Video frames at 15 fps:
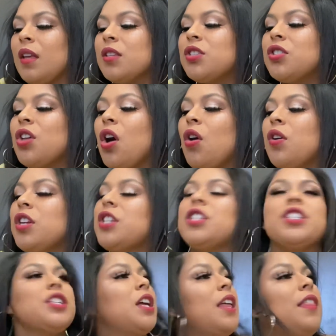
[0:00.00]
So
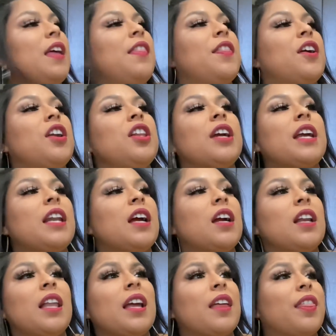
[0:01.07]
and then they're looking at
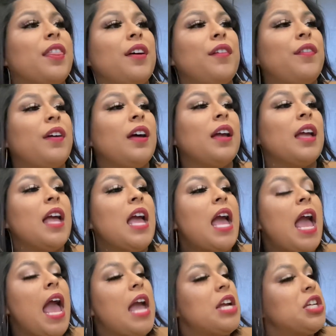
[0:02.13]
her like, the fuck,
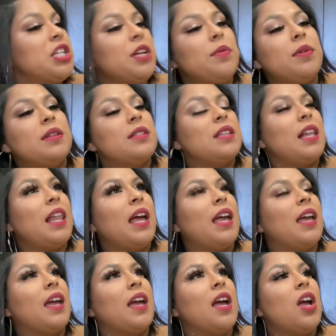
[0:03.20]
and she was
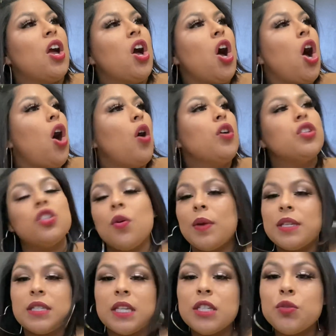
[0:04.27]
like, "Oh, so
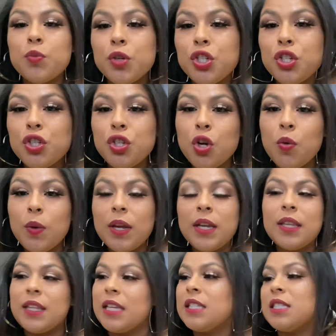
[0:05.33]
is this what you're
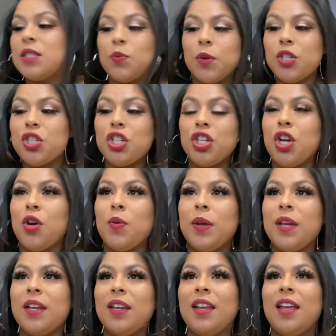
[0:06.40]
doing? This is what you're doing?"